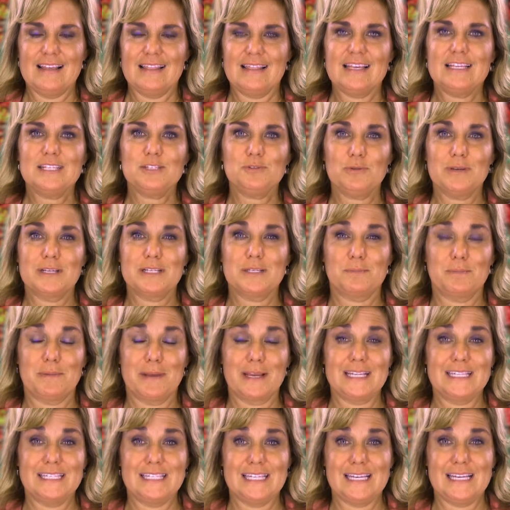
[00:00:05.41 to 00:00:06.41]
This week's
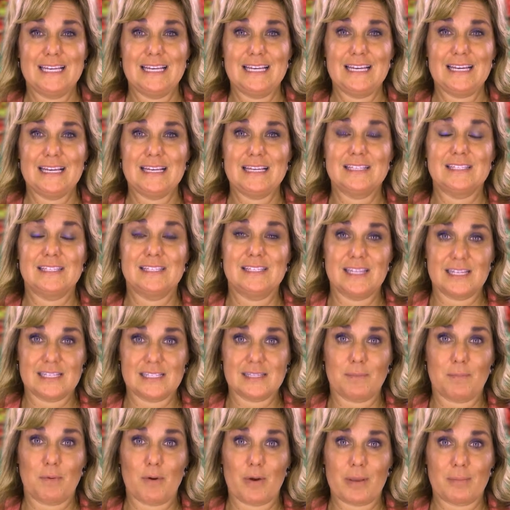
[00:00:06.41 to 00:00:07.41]
big D is
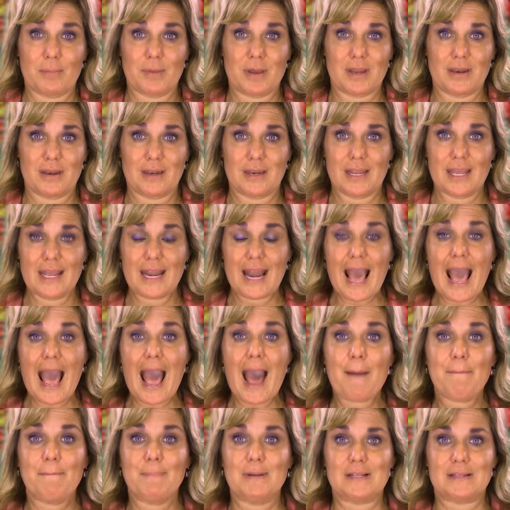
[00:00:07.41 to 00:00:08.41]
disappointment. It
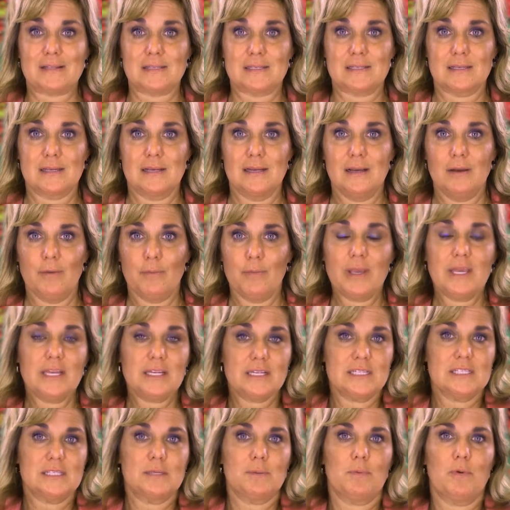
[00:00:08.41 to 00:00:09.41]
happens. We get
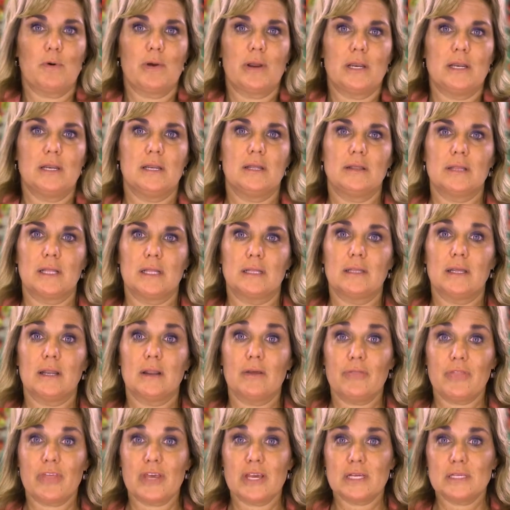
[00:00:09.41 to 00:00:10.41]
disappointed in the
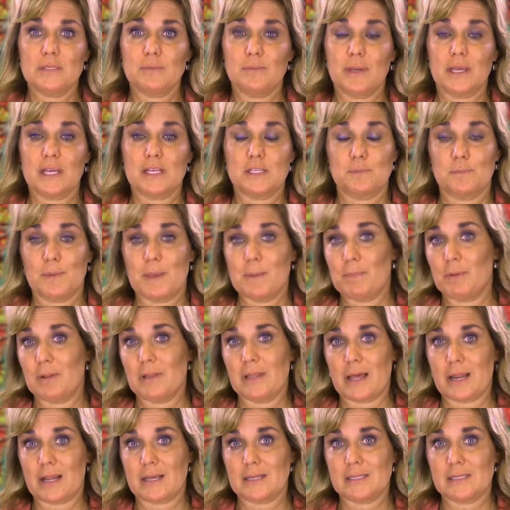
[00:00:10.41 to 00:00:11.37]
little things because people let